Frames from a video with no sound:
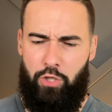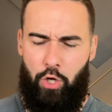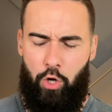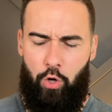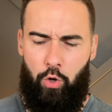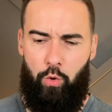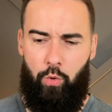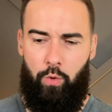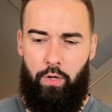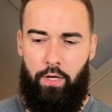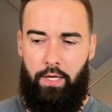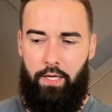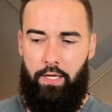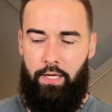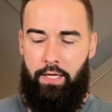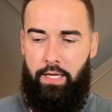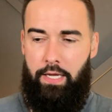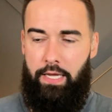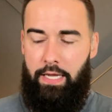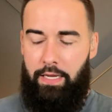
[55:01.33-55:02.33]
so
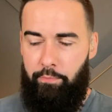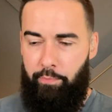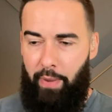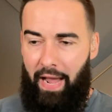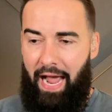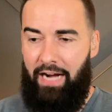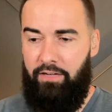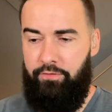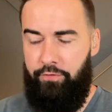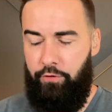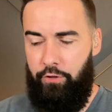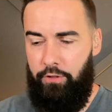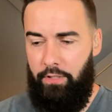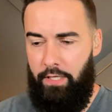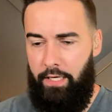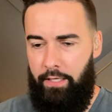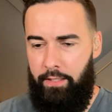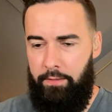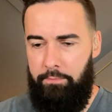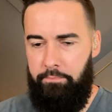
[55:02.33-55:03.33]
impactful.
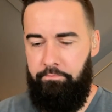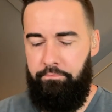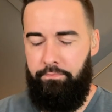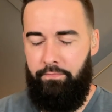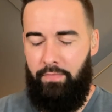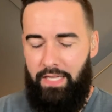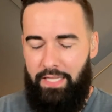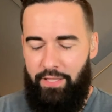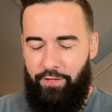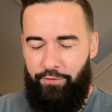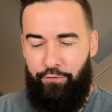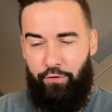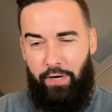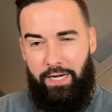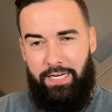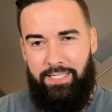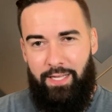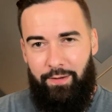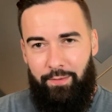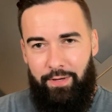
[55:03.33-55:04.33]
Um, the
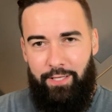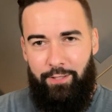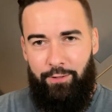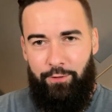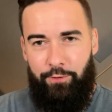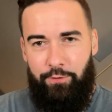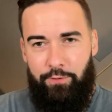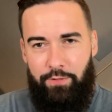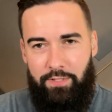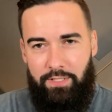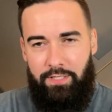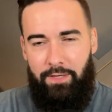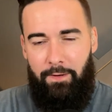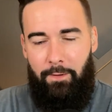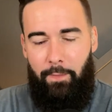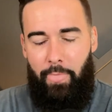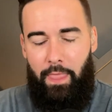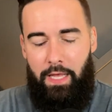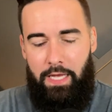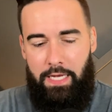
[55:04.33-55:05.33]
phrase that we use
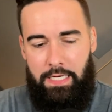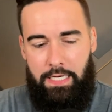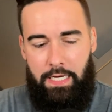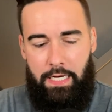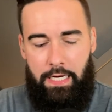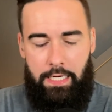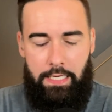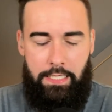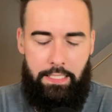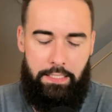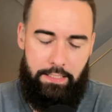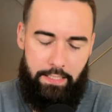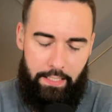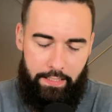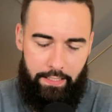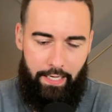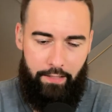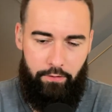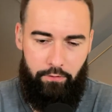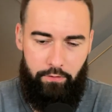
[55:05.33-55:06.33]
uh,
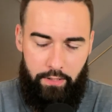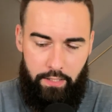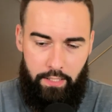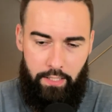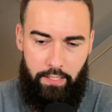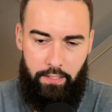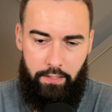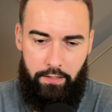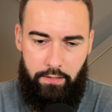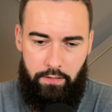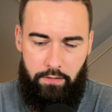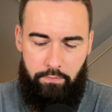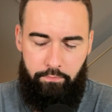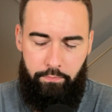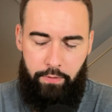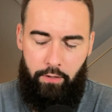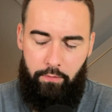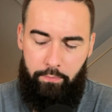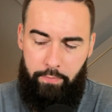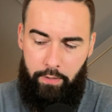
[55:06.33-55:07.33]
inside Gathering the Kings
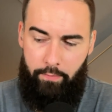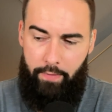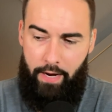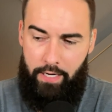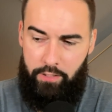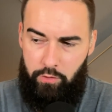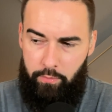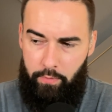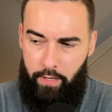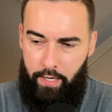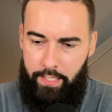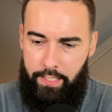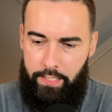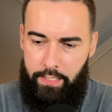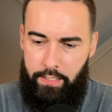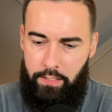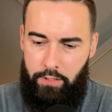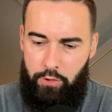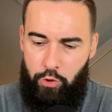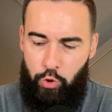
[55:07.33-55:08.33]
peer-to-peer mastermind
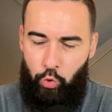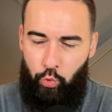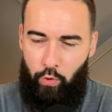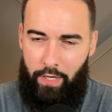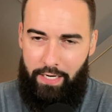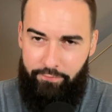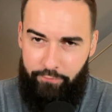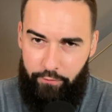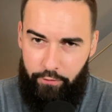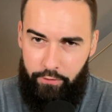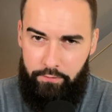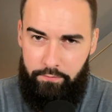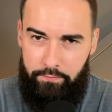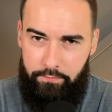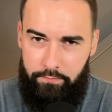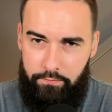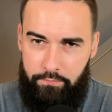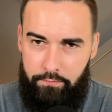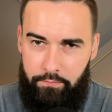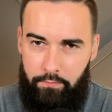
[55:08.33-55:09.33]
is grateful,
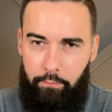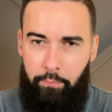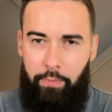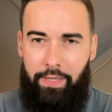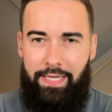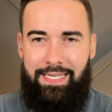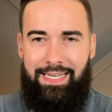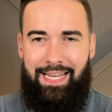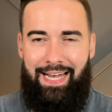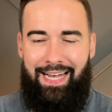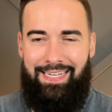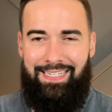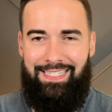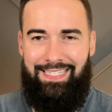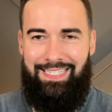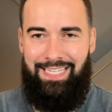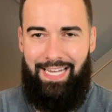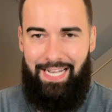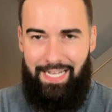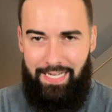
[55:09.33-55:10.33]
but
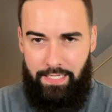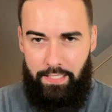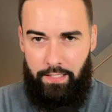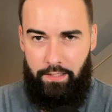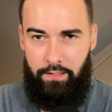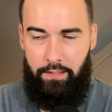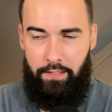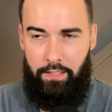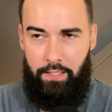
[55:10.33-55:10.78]
not done.